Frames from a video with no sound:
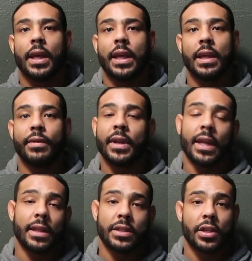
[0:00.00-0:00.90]
even
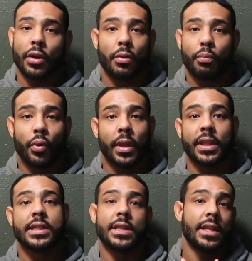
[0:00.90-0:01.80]
at certain point
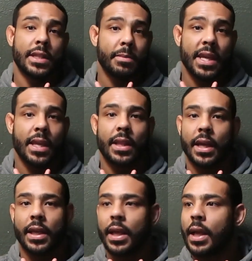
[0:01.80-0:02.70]
listening to me,
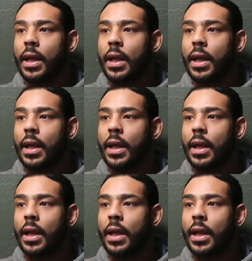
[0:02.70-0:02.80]
like